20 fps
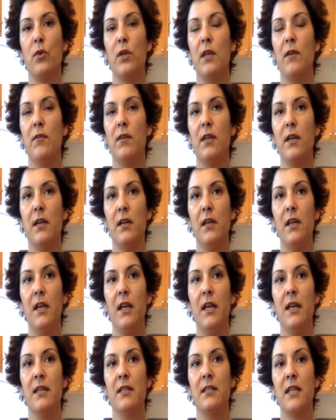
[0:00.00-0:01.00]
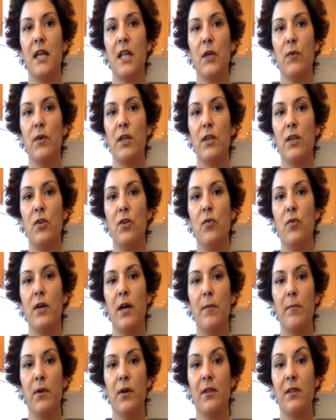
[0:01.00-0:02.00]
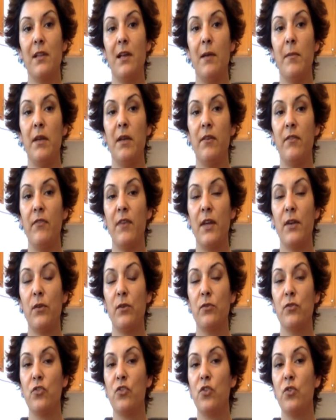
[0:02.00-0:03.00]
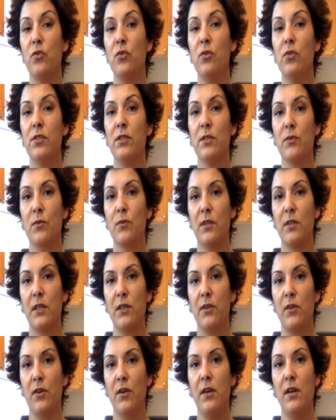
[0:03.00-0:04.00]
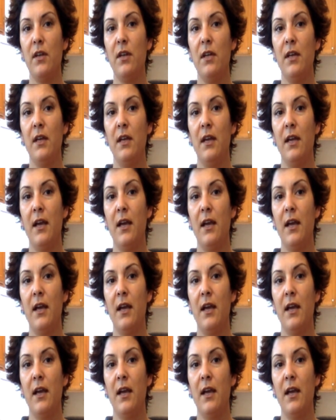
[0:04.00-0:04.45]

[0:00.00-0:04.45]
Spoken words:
Even a celery, cucumber, lemon, fennel juice is really good.